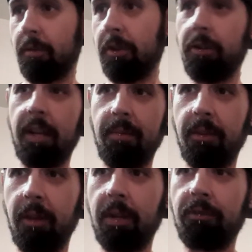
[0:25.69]
you know what I mean,
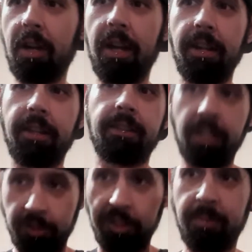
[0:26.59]
like whatever I had an
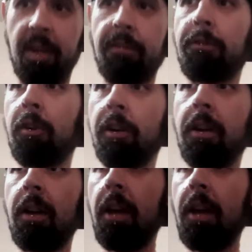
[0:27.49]
attention span for.